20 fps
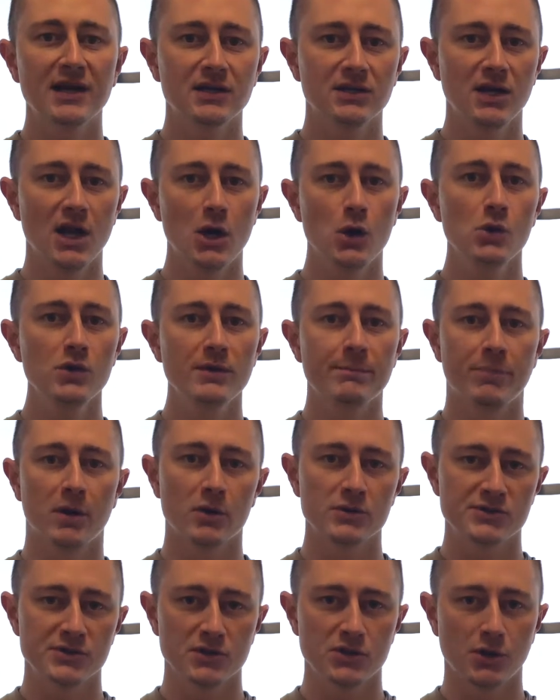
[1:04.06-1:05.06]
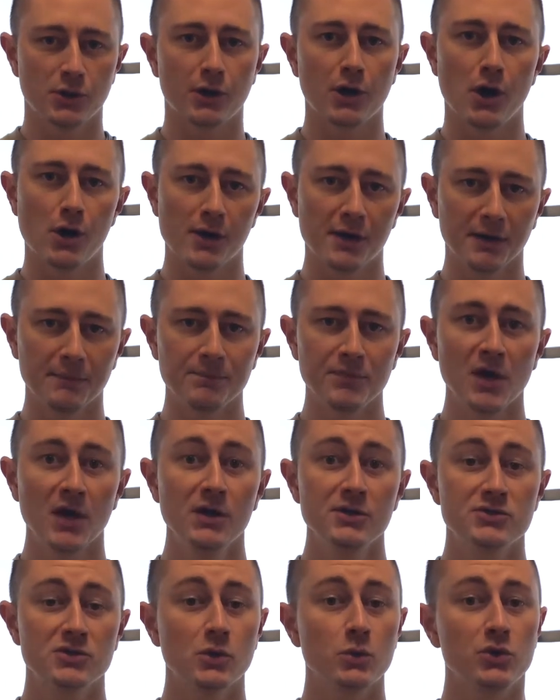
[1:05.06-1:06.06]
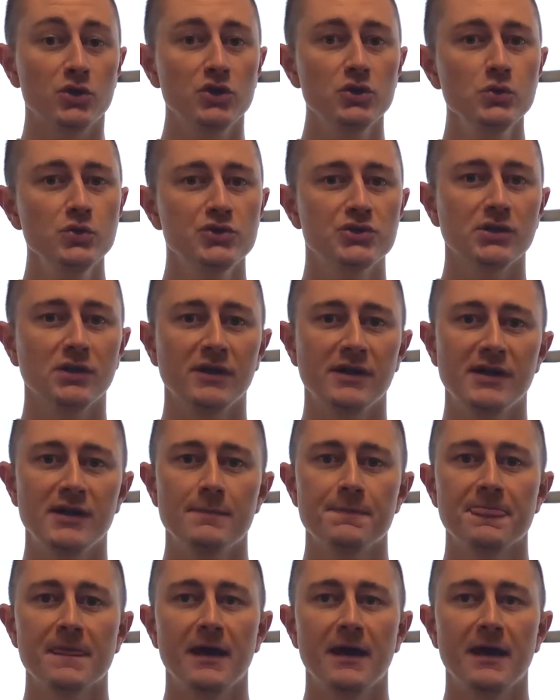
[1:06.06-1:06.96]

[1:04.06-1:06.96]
know the person you're guarding. So usually